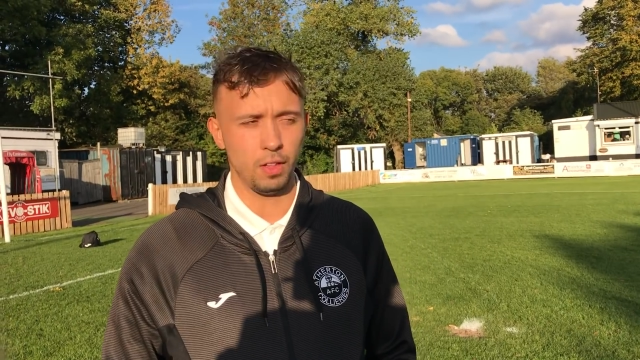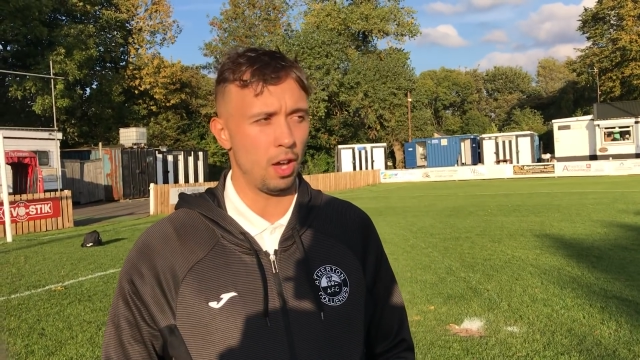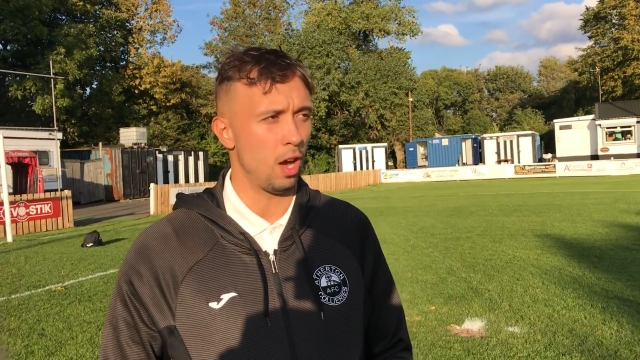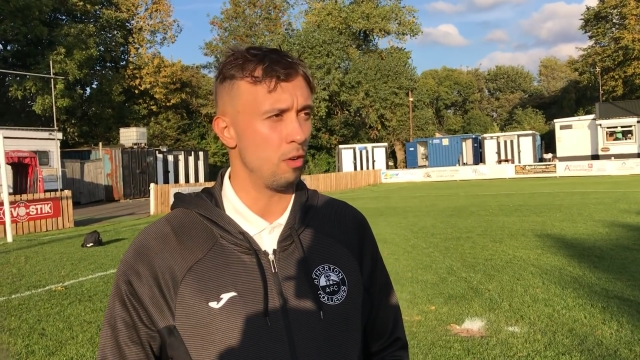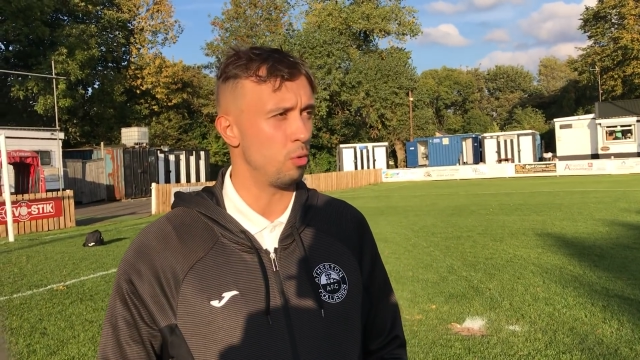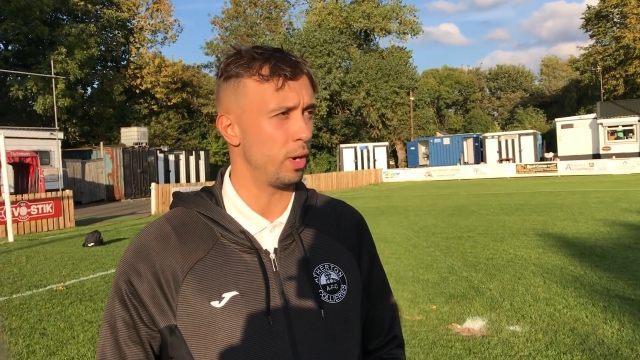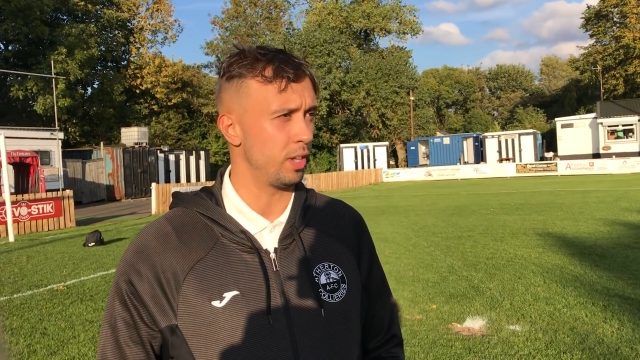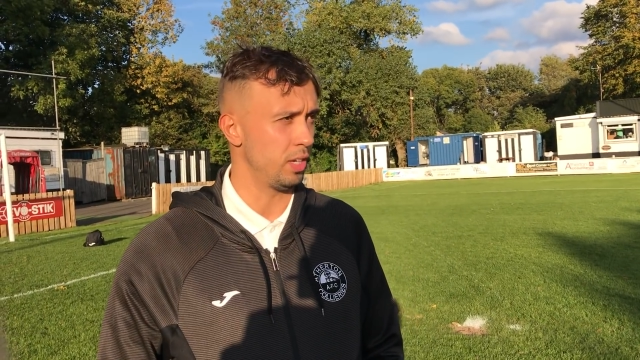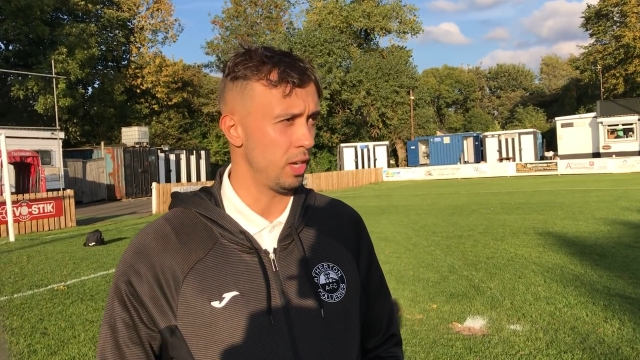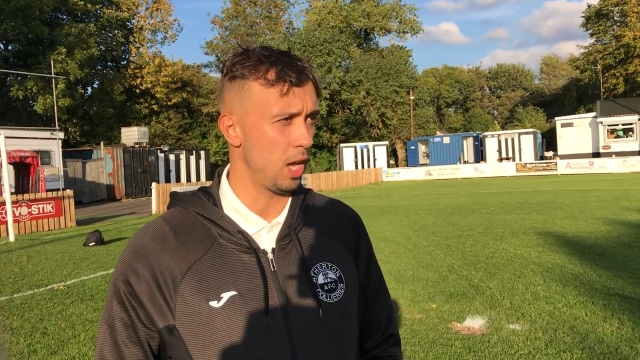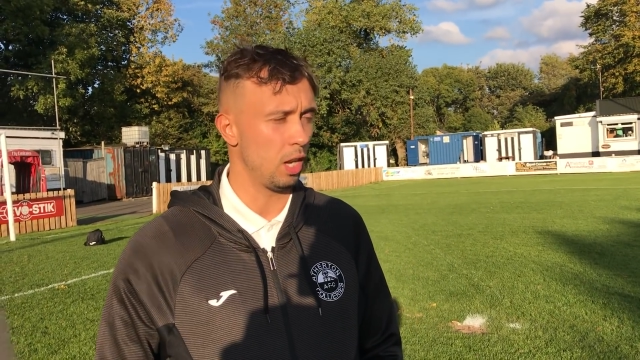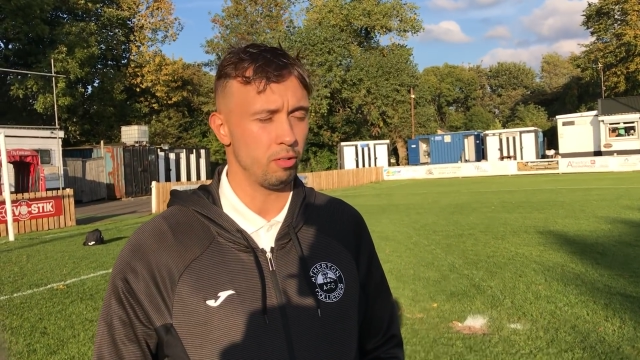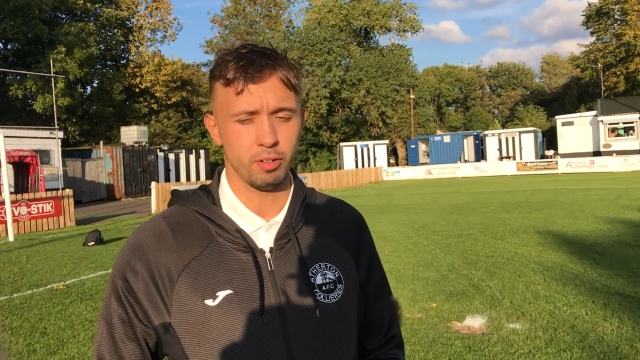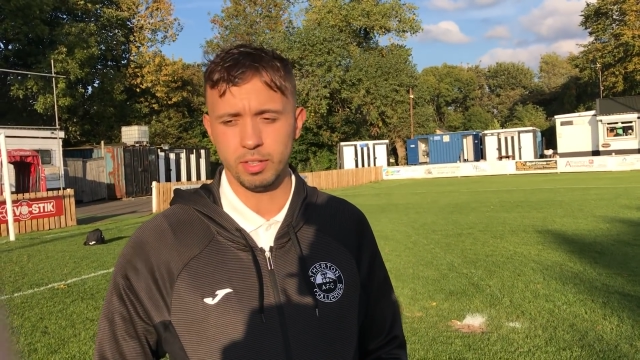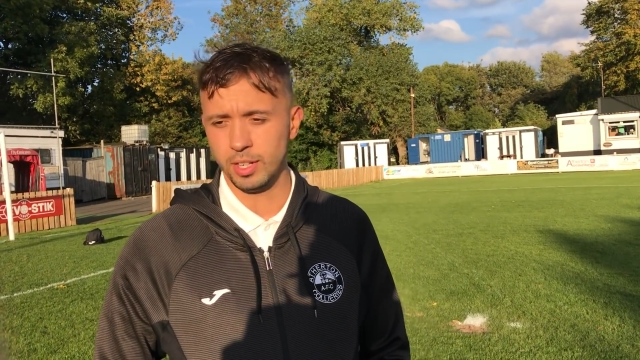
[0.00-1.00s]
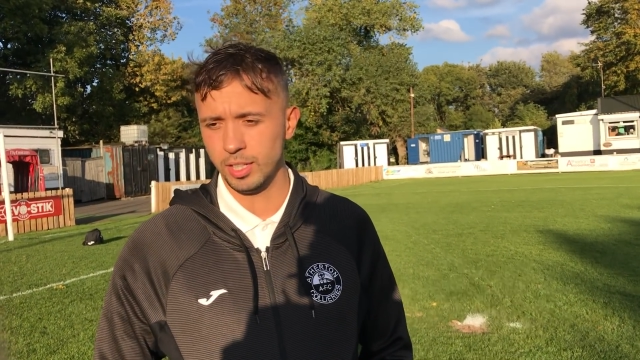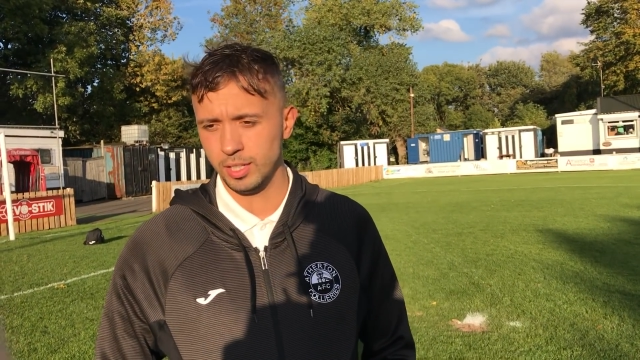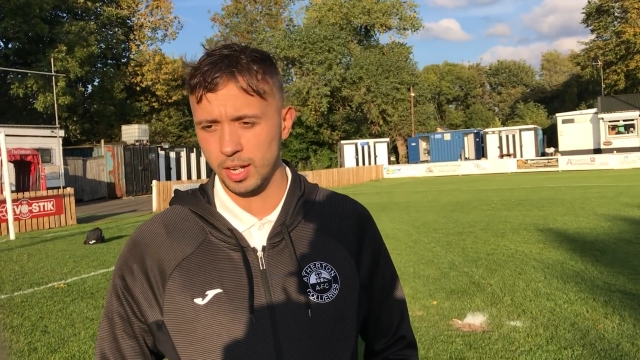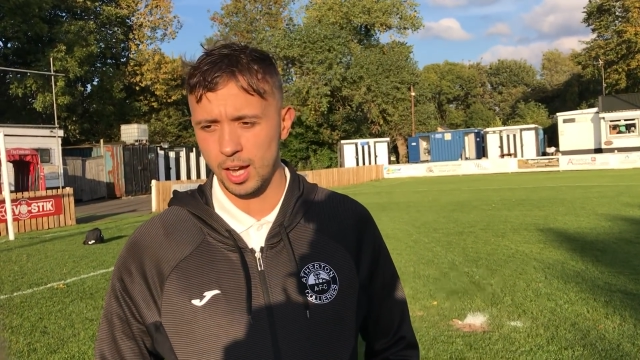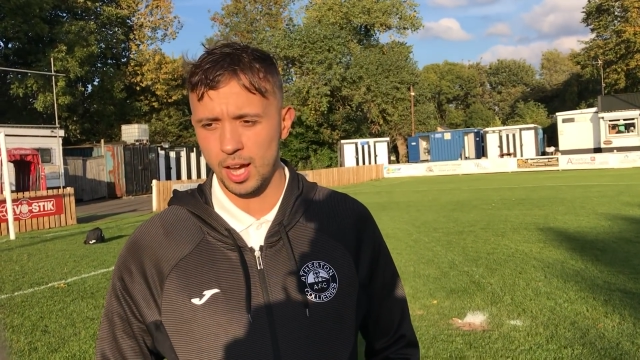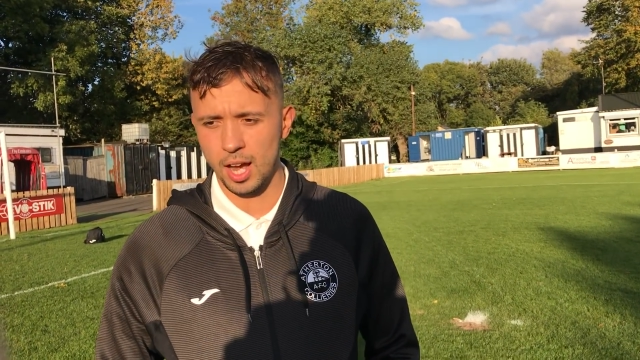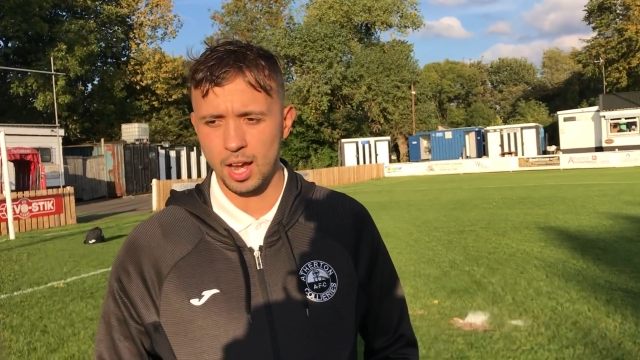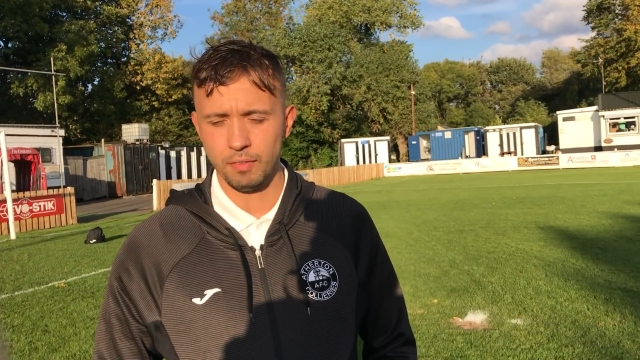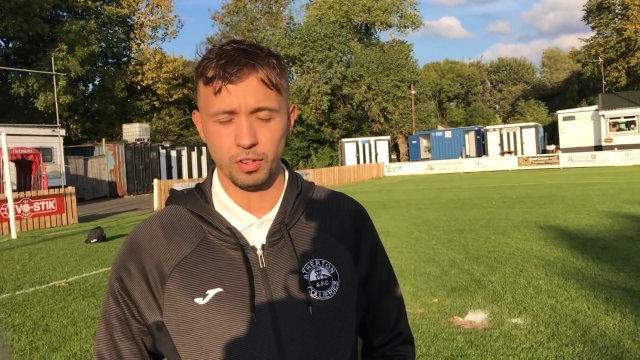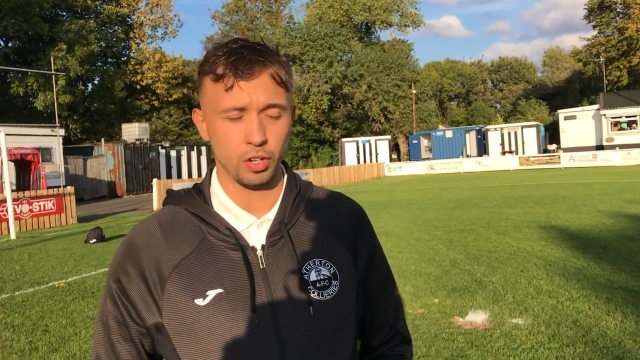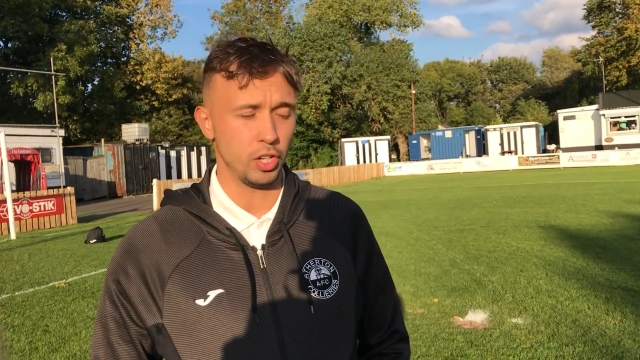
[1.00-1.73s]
there who had a yellow and then he dived,